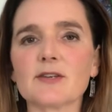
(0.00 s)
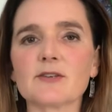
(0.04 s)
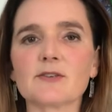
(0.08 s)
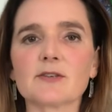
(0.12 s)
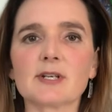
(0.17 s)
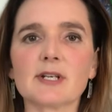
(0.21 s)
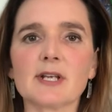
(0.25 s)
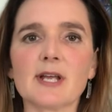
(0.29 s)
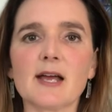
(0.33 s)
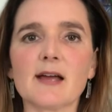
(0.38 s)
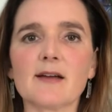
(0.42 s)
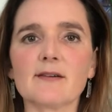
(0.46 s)
You
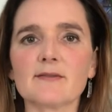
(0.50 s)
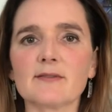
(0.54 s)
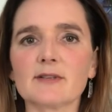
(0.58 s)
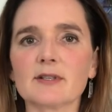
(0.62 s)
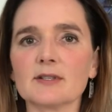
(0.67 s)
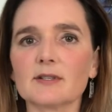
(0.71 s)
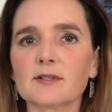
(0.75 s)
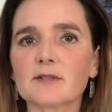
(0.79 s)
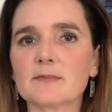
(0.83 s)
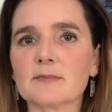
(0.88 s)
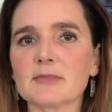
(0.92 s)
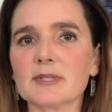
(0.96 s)
can have a
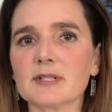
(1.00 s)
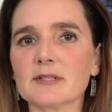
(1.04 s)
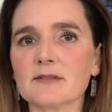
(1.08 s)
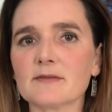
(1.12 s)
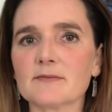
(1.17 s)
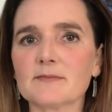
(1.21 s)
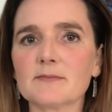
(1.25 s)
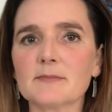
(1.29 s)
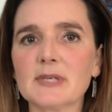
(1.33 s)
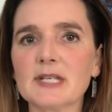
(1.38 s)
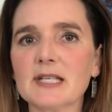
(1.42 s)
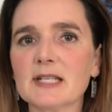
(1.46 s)
little bit
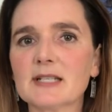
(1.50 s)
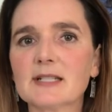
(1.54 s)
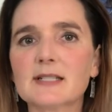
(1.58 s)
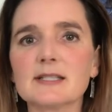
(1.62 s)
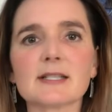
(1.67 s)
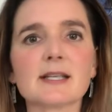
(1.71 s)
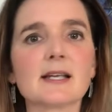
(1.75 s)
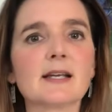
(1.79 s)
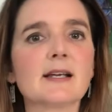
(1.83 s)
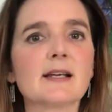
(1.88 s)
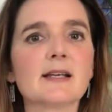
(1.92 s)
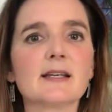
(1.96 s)
of meat
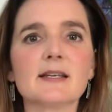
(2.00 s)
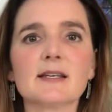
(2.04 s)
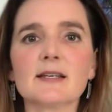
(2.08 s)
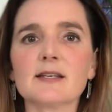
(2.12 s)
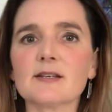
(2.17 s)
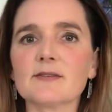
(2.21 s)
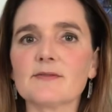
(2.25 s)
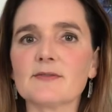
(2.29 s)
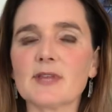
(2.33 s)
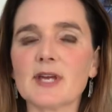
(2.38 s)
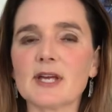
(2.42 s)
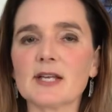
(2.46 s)

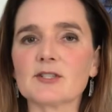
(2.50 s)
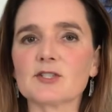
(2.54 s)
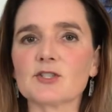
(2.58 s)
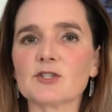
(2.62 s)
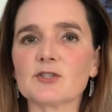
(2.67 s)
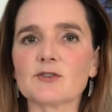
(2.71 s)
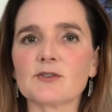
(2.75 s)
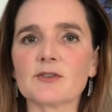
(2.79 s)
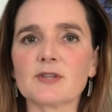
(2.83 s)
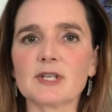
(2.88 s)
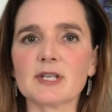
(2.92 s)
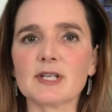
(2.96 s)
if that's
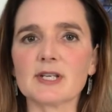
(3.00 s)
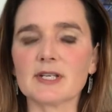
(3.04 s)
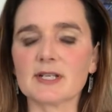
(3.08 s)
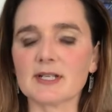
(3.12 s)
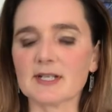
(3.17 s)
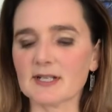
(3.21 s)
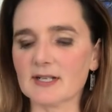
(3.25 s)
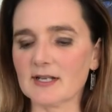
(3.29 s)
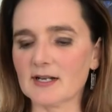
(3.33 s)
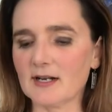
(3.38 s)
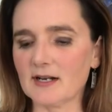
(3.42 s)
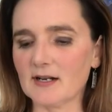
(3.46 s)
your
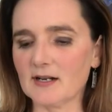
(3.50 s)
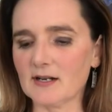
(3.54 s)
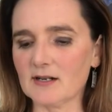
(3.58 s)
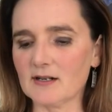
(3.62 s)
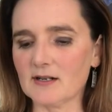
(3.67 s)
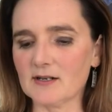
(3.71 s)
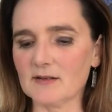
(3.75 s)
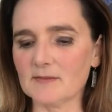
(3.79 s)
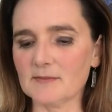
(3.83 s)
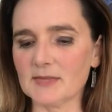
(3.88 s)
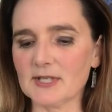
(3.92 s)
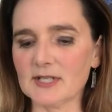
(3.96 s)
thing,
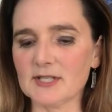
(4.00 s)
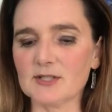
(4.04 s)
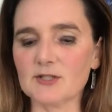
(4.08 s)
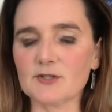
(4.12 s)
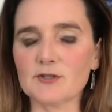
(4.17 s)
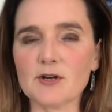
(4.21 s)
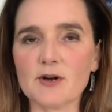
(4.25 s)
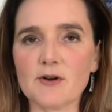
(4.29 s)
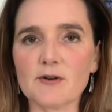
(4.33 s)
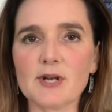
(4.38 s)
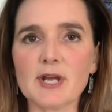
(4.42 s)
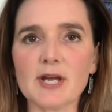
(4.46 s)
um, and you
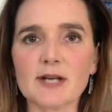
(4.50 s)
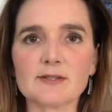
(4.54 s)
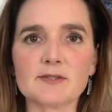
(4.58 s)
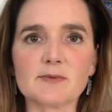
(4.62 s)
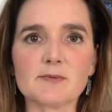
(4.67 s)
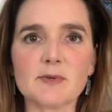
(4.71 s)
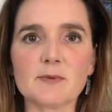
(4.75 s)
don't have to be